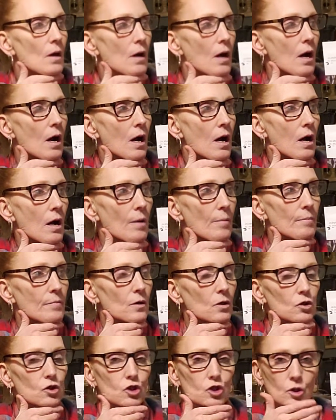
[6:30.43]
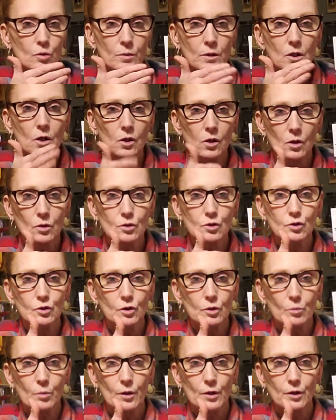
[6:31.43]
do it closer
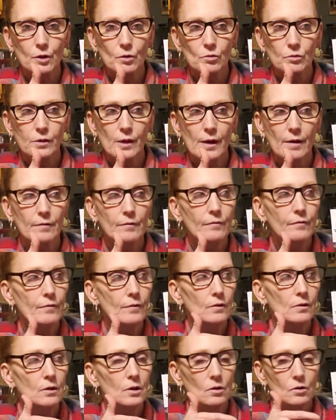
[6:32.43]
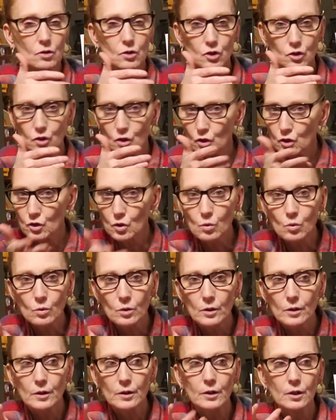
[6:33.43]
to where you live, near your
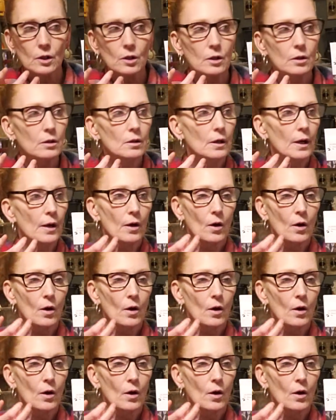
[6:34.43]
door,